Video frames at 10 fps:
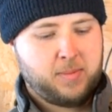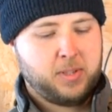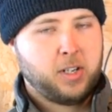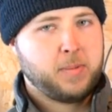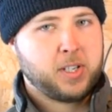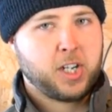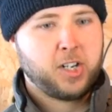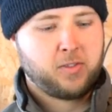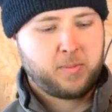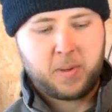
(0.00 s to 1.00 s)
I'm a little bit
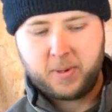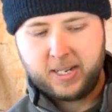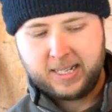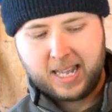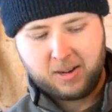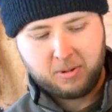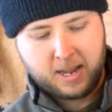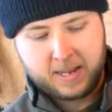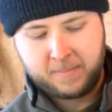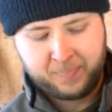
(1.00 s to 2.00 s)
tight over my money in that
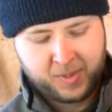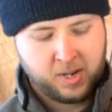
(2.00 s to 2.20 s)
way.